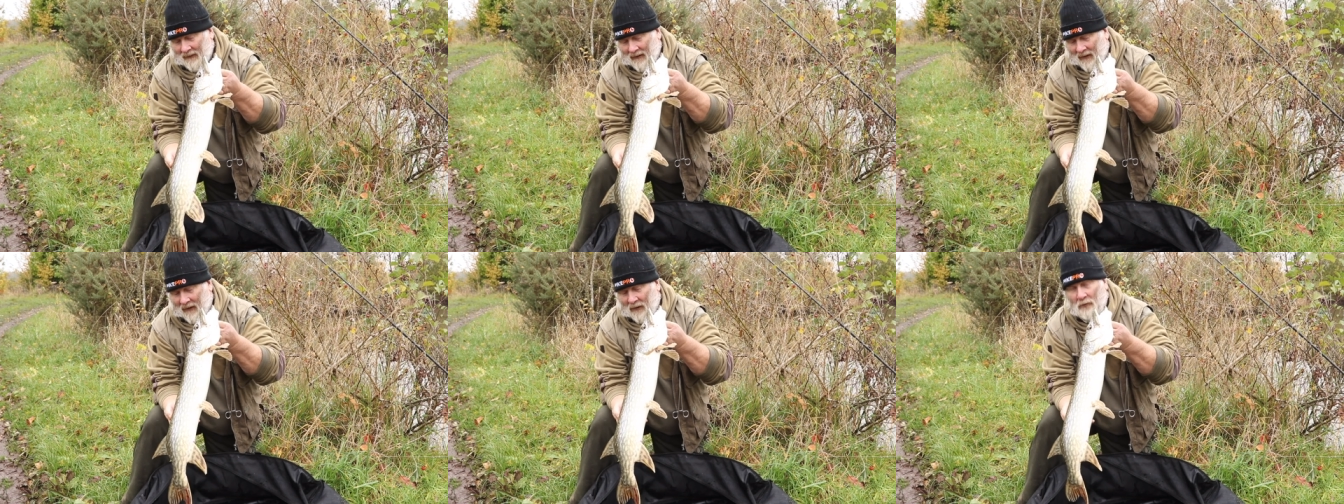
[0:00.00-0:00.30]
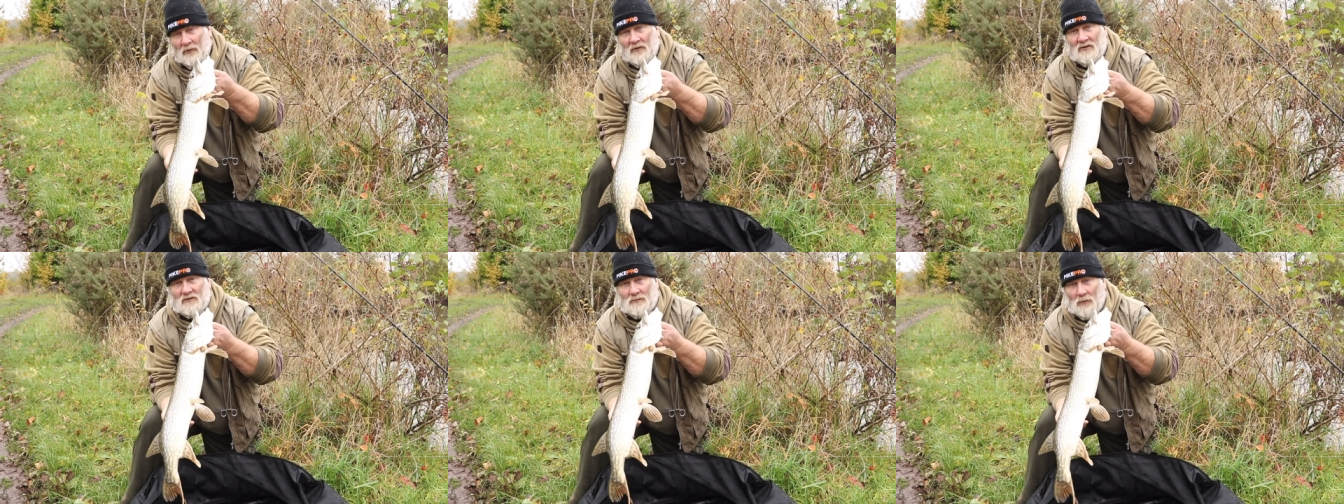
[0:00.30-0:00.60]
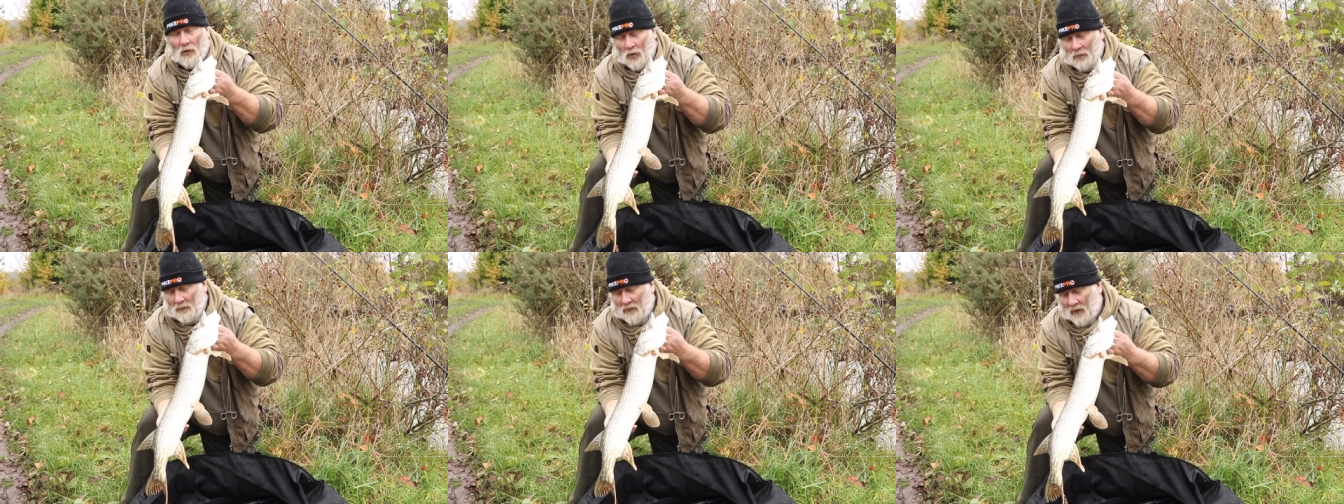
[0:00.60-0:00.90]
Another
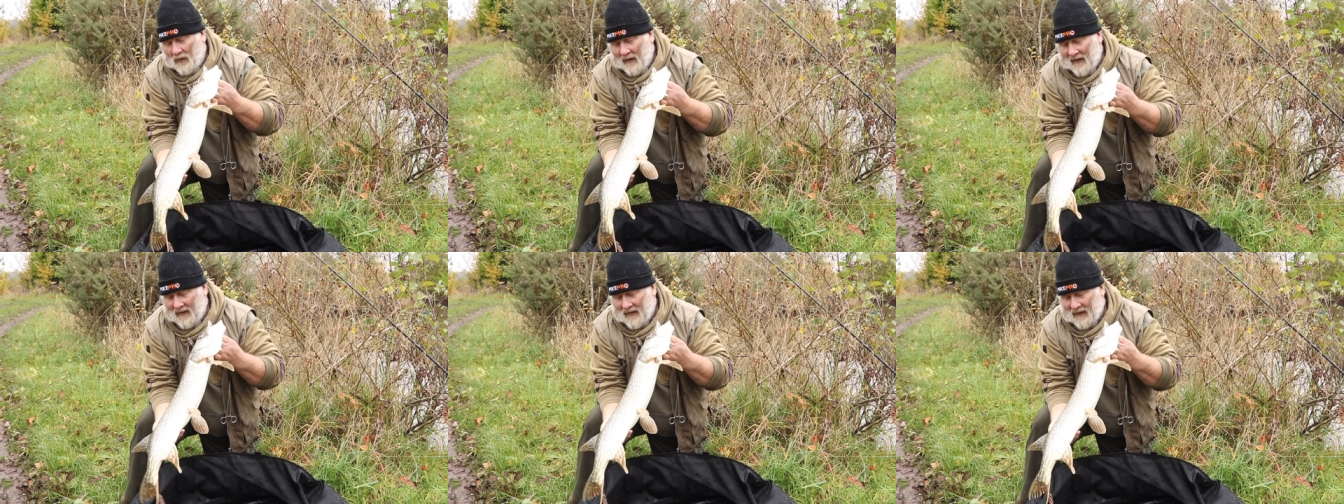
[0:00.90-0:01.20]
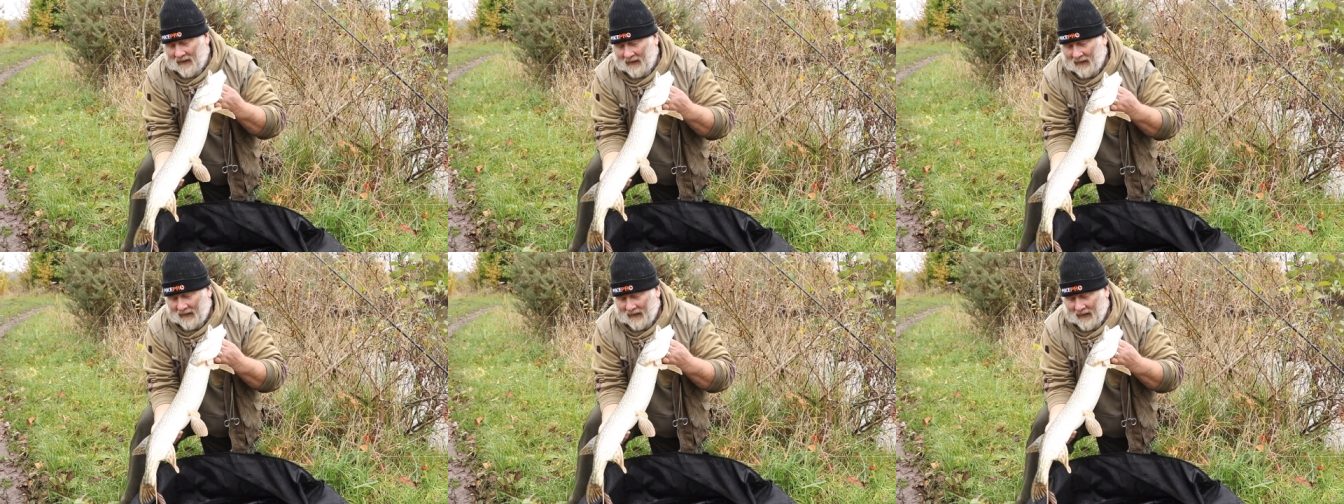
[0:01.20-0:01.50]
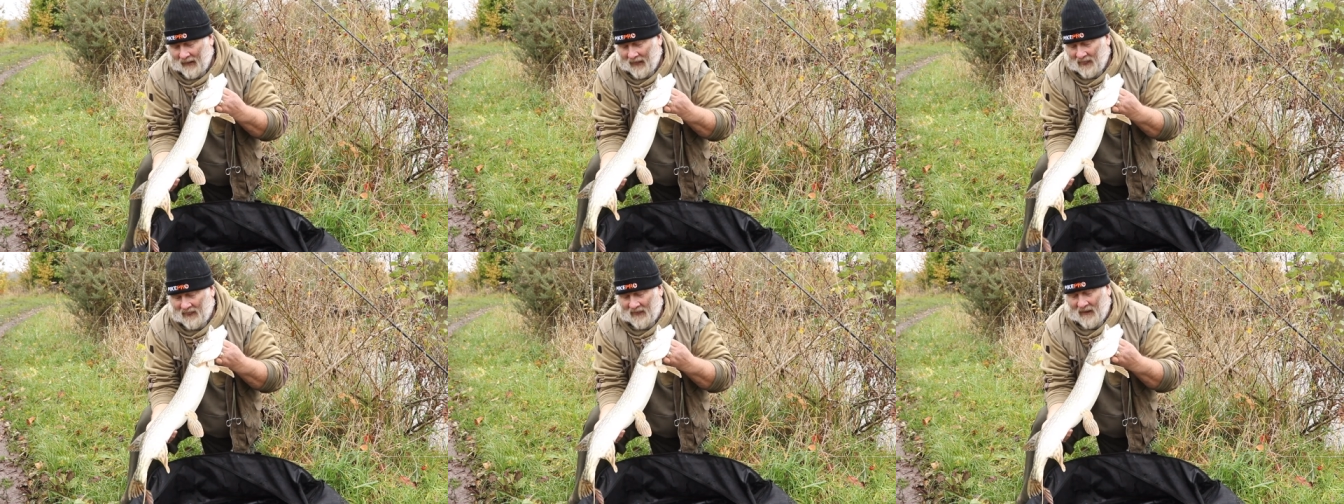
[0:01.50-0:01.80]
small pike,
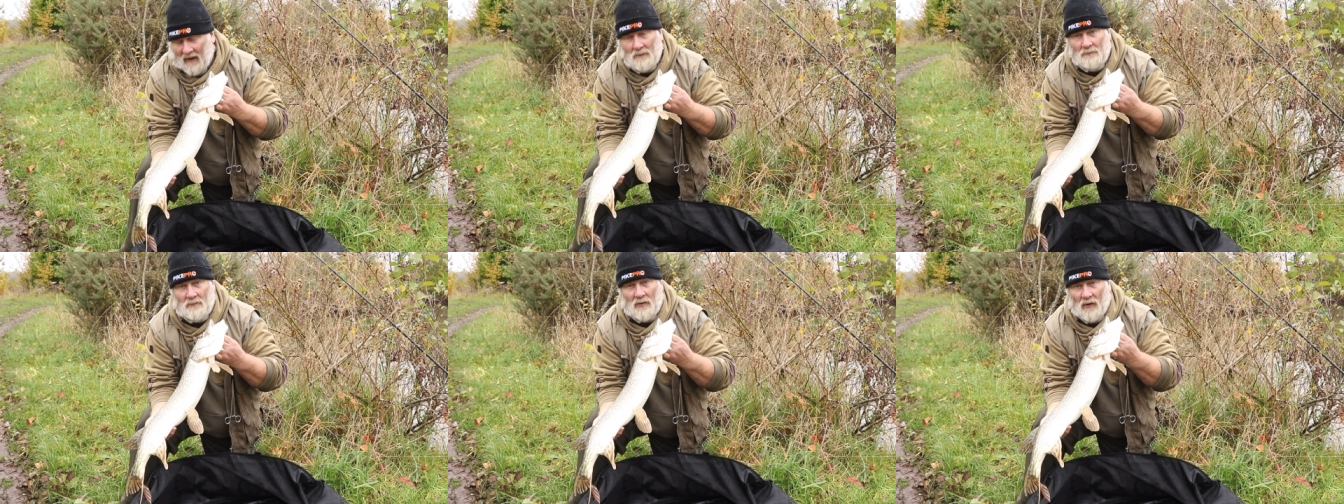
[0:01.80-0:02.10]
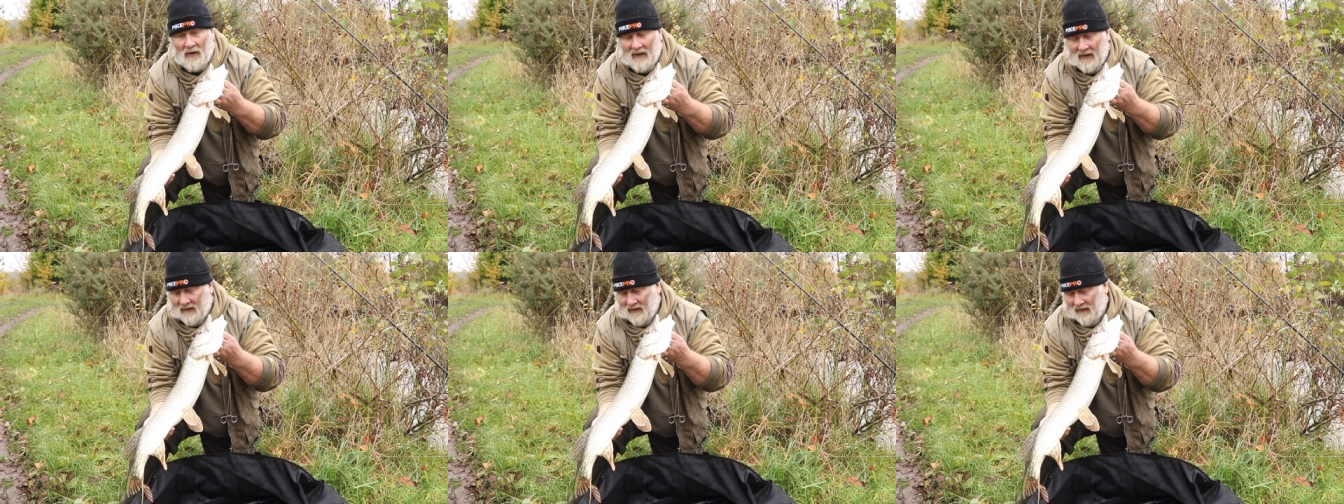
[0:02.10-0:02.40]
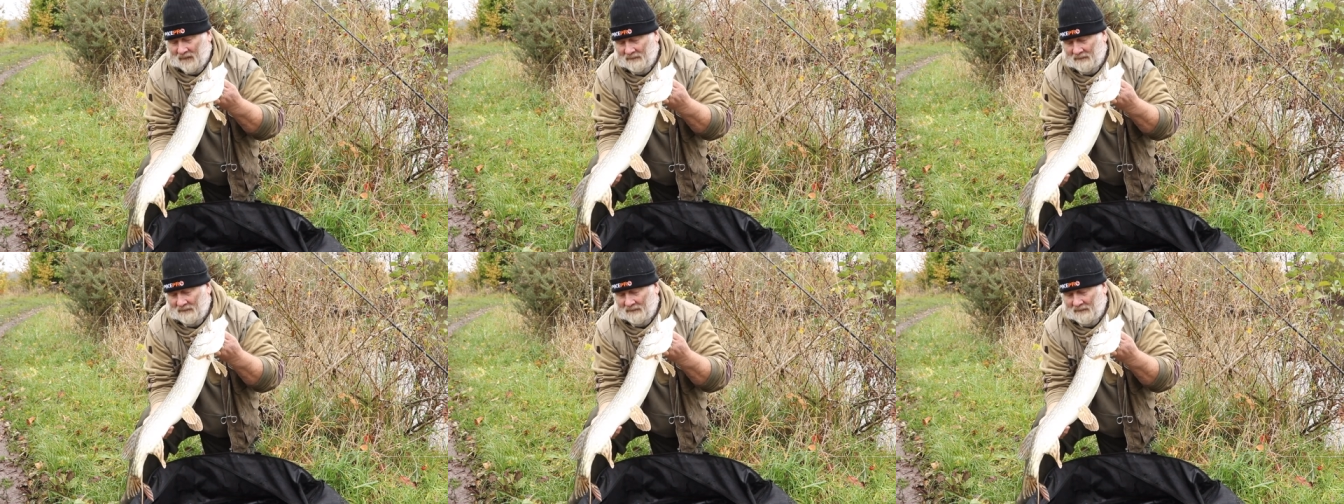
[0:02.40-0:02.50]
thin pike,